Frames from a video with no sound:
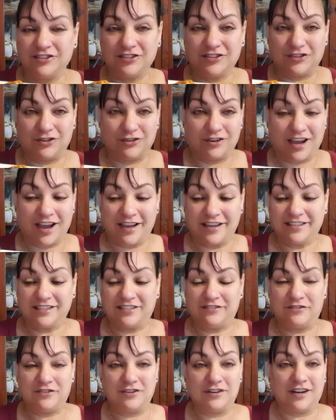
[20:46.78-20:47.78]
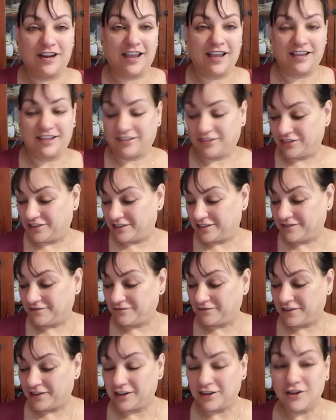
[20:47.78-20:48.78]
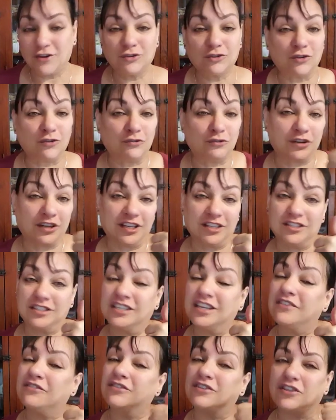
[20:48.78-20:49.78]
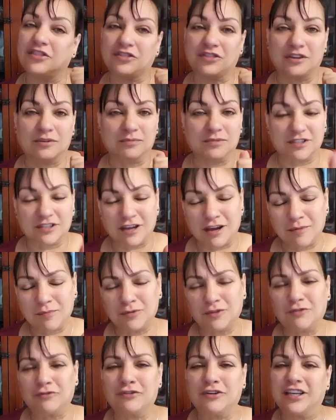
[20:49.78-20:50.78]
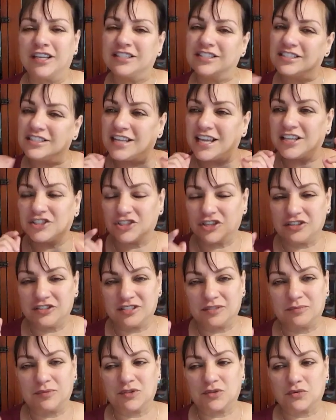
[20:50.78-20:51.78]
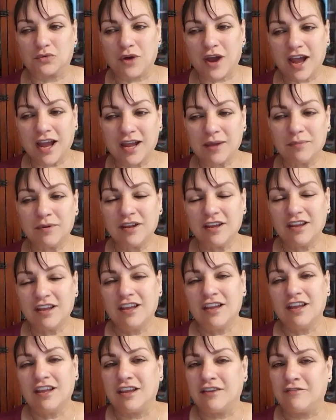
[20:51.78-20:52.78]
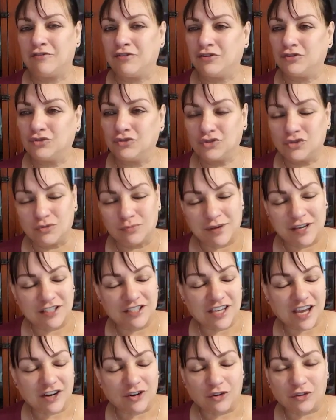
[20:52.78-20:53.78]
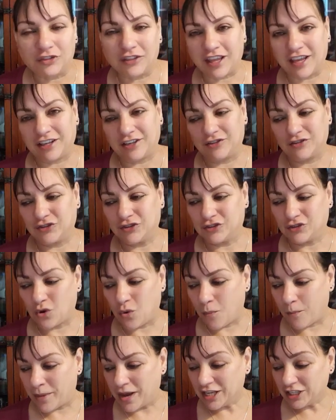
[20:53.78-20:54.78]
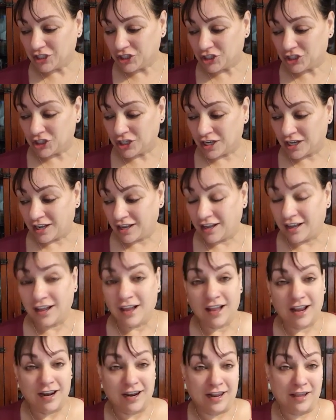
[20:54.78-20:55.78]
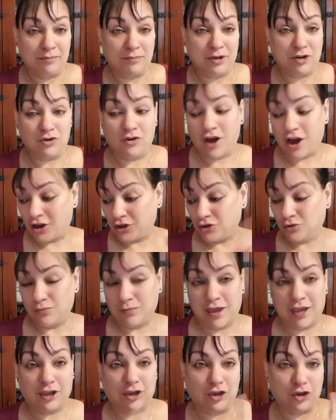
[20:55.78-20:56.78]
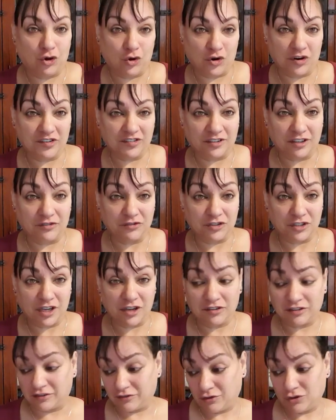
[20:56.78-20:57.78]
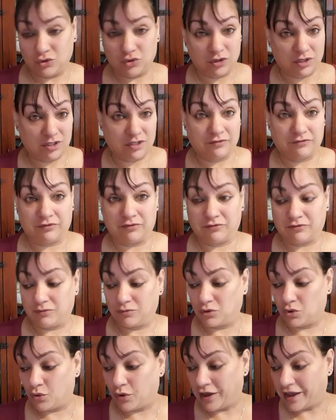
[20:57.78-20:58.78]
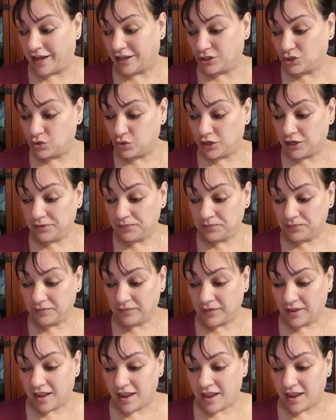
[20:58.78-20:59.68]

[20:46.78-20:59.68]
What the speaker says: So guys, if you like this video, don't forget to give it a thumbs up. Don't forget to like, share, and subscribe. If you're new to my channel, thank you so much. Let me know how you make your stuffed shells, if you do it different from the way I do it.